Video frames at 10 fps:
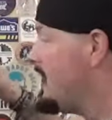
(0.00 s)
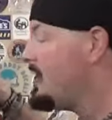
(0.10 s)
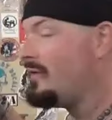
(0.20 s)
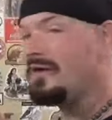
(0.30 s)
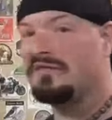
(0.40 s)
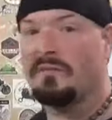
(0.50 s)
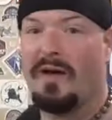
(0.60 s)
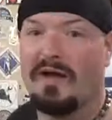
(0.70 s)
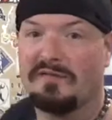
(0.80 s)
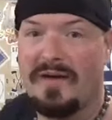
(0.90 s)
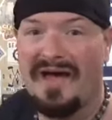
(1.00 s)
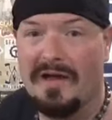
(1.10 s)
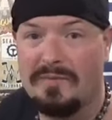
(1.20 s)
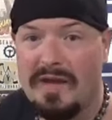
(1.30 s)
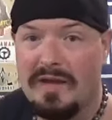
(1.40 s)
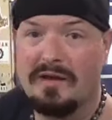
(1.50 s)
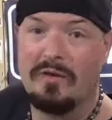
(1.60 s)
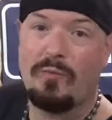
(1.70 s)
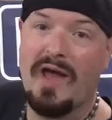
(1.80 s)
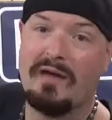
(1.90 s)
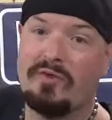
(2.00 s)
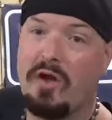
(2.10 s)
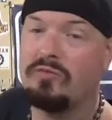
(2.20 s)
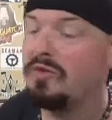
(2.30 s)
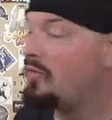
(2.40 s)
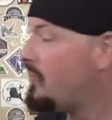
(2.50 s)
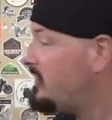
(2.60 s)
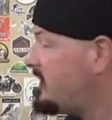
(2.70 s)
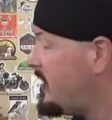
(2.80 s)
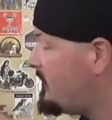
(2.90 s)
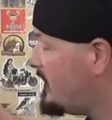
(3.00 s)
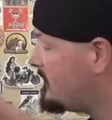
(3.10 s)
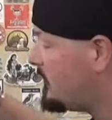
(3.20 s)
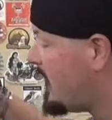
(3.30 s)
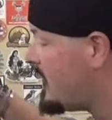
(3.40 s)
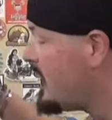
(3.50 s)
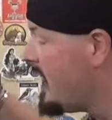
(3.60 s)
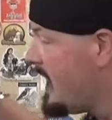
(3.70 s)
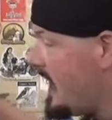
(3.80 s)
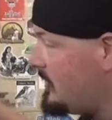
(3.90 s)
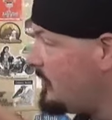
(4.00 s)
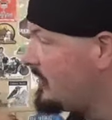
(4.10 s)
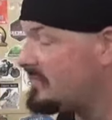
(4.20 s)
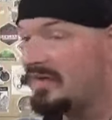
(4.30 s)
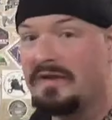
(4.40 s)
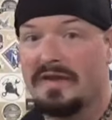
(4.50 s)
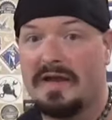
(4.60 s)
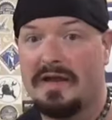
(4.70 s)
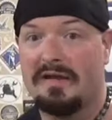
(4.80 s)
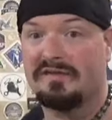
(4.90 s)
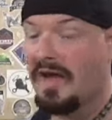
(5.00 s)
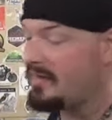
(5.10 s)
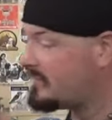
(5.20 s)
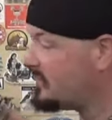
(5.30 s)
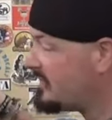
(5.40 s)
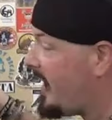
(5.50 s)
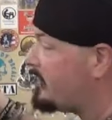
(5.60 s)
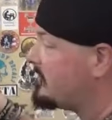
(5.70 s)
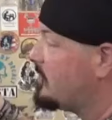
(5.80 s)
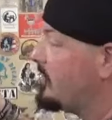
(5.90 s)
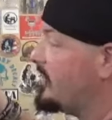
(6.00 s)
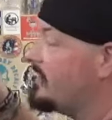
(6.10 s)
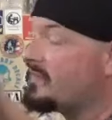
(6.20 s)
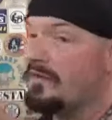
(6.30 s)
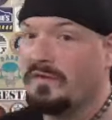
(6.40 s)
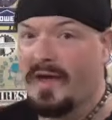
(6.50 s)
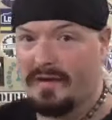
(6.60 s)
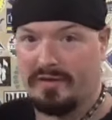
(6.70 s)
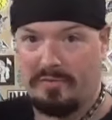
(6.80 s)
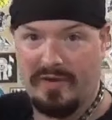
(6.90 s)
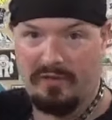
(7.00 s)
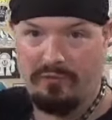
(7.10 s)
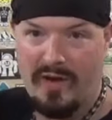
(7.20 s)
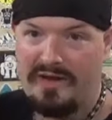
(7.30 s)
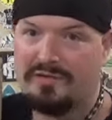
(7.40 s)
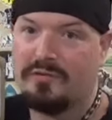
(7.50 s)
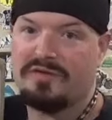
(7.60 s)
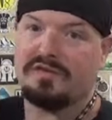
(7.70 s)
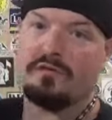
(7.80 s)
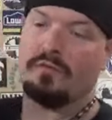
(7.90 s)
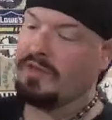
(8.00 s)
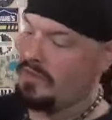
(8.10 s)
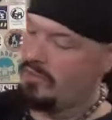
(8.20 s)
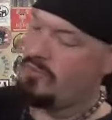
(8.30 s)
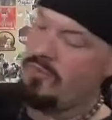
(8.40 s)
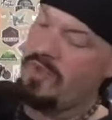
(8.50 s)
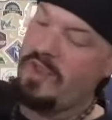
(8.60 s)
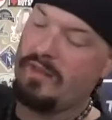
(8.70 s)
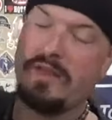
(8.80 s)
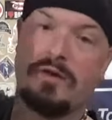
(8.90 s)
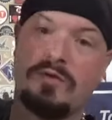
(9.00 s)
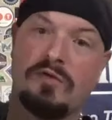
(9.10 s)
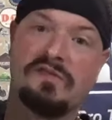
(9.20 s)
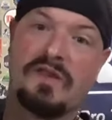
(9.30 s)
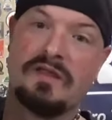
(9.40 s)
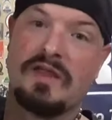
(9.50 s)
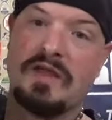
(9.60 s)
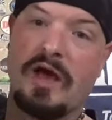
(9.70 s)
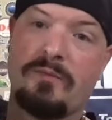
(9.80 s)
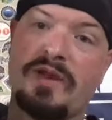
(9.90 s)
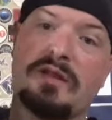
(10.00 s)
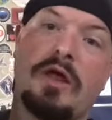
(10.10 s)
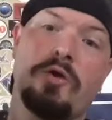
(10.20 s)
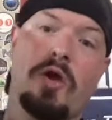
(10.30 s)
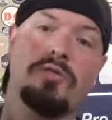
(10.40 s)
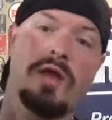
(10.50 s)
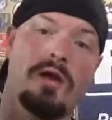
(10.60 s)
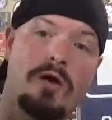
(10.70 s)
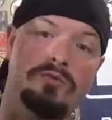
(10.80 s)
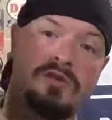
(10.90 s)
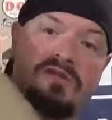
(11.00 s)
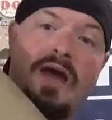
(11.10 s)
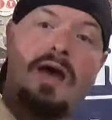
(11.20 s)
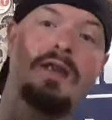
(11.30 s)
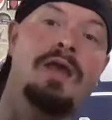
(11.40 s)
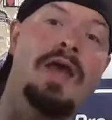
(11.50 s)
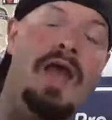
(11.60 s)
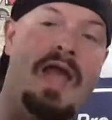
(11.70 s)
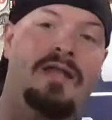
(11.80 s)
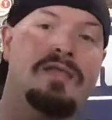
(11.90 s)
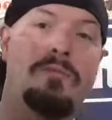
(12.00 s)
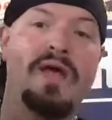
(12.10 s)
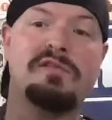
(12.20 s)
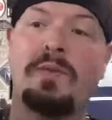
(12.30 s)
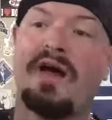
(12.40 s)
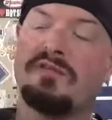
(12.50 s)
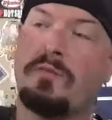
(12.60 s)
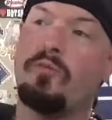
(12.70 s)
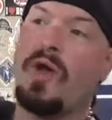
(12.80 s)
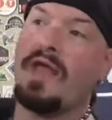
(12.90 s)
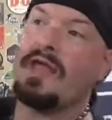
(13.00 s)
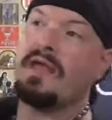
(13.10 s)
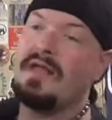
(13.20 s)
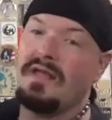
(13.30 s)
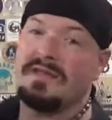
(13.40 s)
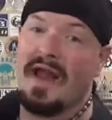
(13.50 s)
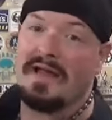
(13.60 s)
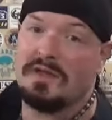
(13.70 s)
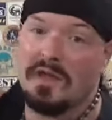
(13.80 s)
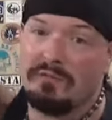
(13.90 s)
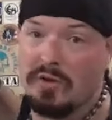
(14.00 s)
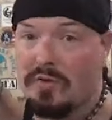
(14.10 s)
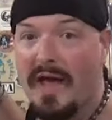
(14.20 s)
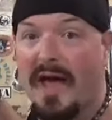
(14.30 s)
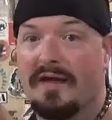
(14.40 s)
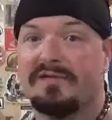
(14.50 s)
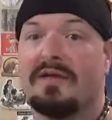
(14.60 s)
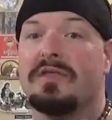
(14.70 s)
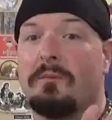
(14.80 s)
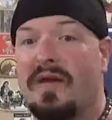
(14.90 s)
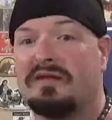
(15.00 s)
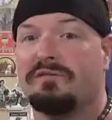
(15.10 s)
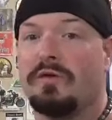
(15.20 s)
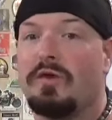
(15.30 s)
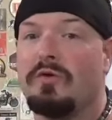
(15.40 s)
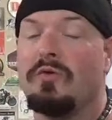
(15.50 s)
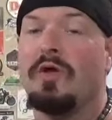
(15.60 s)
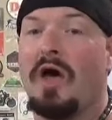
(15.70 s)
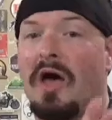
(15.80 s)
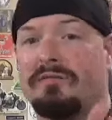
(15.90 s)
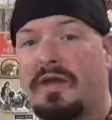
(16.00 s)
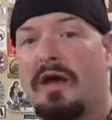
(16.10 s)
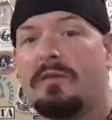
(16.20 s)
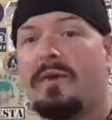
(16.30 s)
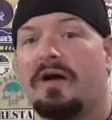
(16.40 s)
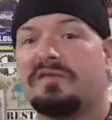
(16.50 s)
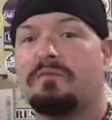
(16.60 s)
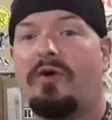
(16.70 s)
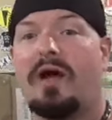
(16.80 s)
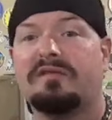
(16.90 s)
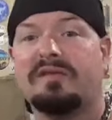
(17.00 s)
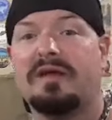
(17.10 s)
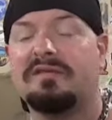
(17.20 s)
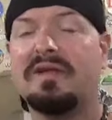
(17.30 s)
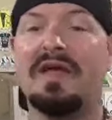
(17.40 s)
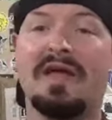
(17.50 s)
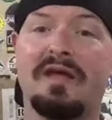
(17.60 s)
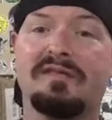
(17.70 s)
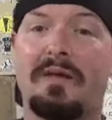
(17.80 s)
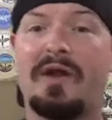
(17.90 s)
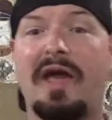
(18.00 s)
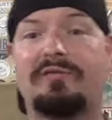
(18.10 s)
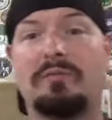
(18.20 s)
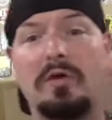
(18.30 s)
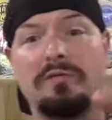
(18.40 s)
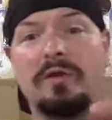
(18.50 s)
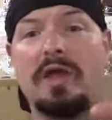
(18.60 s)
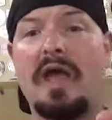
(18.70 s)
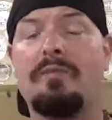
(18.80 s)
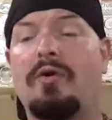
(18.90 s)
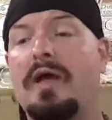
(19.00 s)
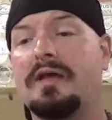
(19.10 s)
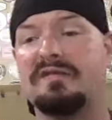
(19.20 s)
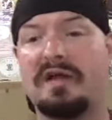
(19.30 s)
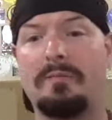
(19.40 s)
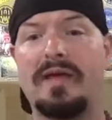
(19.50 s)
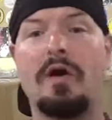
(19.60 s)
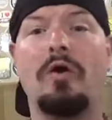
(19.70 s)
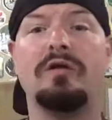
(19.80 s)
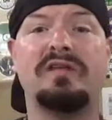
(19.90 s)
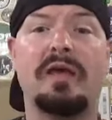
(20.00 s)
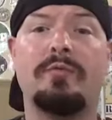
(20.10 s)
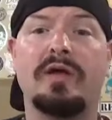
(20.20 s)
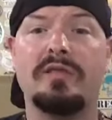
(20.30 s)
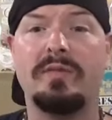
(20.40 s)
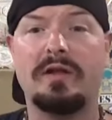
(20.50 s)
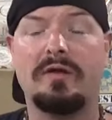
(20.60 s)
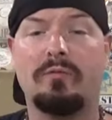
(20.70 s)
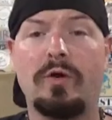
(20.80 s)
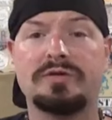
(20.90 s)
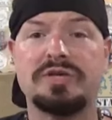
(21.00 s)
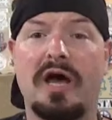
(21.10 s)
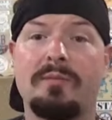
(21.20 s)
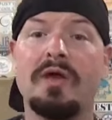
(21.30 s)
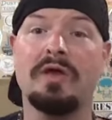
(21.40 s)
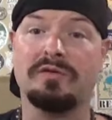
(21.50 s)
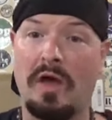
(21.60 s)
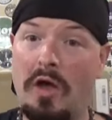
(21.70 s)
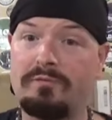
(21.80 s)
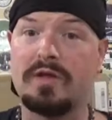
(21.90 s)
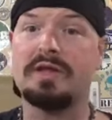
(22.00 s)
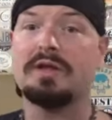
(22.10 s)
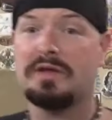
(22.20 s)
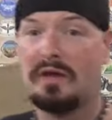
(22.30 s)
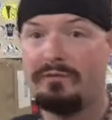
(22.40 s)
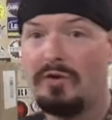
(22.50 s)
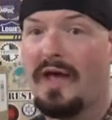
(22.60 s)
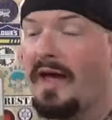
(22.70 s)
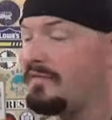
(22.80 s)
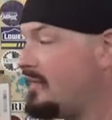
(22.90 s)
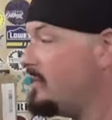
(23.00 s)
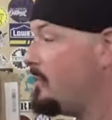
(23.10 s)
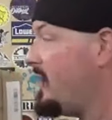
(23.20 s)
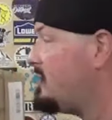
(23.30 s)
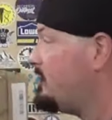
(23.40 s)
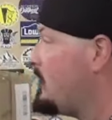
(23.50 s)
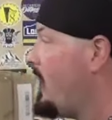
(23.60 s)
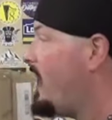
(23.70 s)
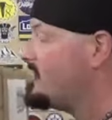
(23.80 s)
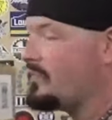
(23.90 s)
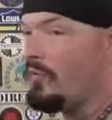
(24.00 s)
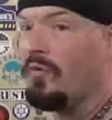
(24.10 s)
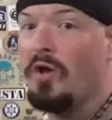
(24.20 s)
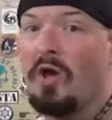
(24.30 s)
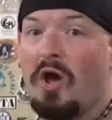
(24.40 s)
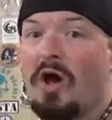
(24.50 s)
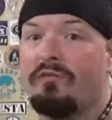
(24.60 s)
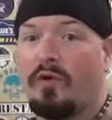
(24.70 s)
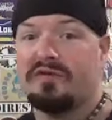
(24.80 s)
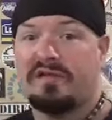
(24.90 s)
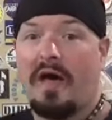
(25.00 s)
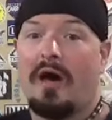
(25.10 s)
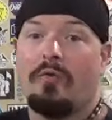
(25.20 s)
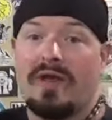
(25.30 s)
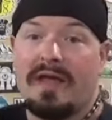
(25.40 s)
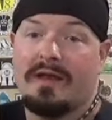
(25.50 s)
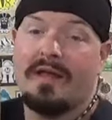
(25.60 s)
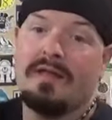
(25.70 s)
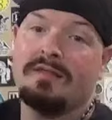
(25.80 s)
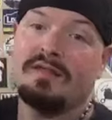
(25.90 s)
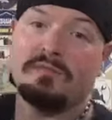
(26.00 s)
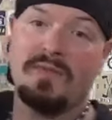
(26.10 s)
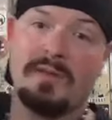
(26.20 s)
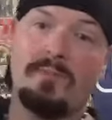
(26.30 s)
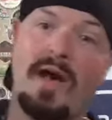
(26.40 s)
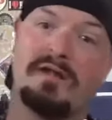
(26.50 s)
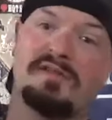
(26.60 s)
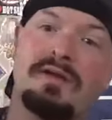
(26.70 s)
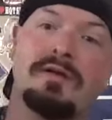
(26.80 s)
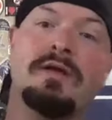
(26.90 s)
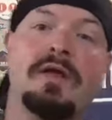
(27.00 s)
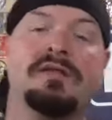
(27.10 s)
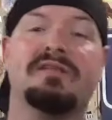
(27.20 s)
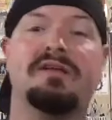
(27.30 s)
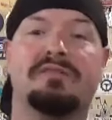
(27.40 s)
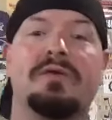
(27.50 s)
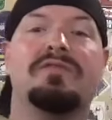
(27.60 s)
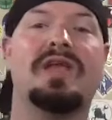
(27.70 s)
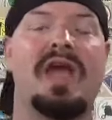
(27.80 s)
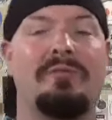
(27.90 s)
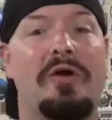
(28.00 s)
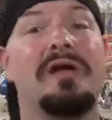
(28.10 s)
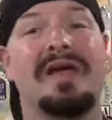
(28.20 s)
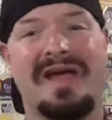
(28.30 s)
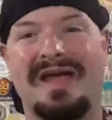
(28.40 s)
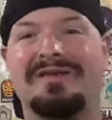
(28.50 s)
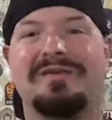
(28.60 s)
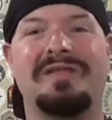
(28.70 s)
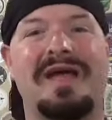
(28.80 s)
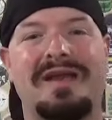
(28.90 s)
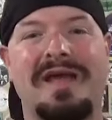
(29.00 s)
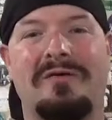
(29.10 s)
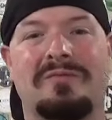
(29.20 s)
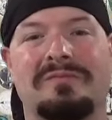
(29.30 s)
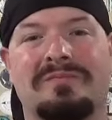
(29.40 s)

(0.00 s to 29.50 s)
Here is the box behind me. It arrived on the doorstep yesterday and you can see that it has got some size to it. It's also got a little bit of weight to it, so really cool. There you see the company logo there on the side. And the best possible way that I can give you guys the best view of the unboxing process is I'm going to have to move the camera camera and set up a card table in the middle of the workshop to hopefully give you guys the best view possible of what's all in this big box here. So let's move the camera and do that now.